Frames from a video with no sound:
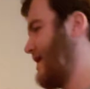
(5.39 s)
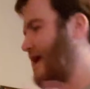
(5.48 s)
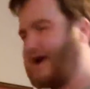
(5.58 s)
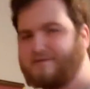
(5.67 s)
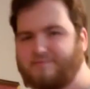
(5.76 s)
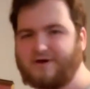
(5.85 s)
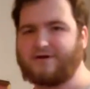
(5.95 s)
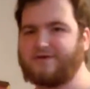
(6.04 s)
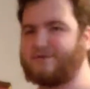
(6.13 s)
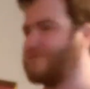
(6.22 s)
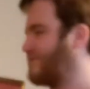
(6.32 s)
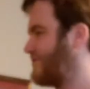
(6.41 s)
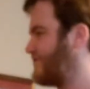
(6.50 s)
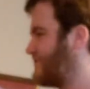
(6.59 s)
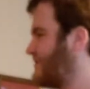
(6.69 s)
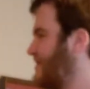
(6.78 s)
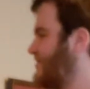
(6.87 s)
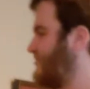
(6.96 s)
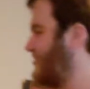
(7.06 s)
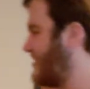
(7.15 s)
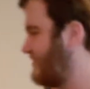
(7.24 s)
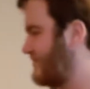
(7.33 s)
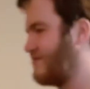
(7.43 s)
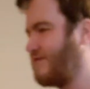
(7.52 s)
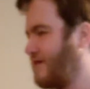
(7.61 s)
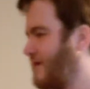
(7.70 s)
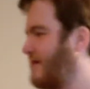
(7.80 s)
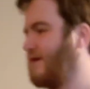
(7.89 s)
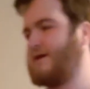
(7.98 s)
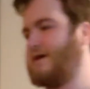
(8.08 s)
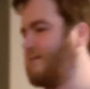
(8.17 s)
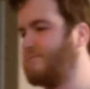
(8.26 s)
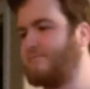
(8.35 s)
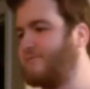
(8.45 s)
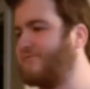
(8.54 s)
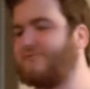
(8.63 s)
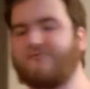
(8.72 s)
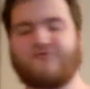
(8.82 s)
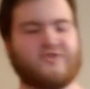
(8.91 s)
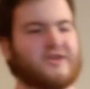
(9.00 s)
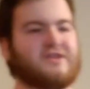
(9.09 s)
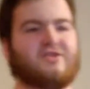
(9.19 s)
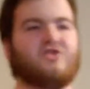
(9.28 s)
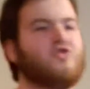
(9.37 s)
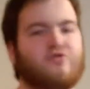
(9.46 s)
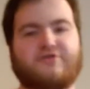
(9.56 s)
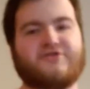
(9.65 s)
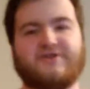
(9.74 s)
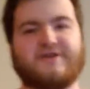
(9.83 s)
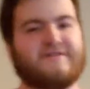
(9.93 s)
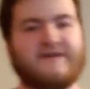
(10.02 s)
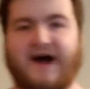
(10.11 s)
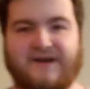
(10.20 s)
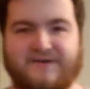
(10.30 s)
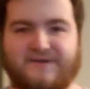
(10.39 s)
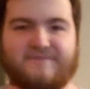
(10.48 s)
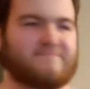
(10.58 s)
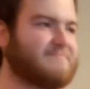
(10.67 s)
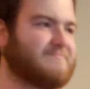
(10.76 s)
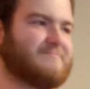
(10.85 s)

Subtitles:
Ike Barinholtz just freaking nuked your entire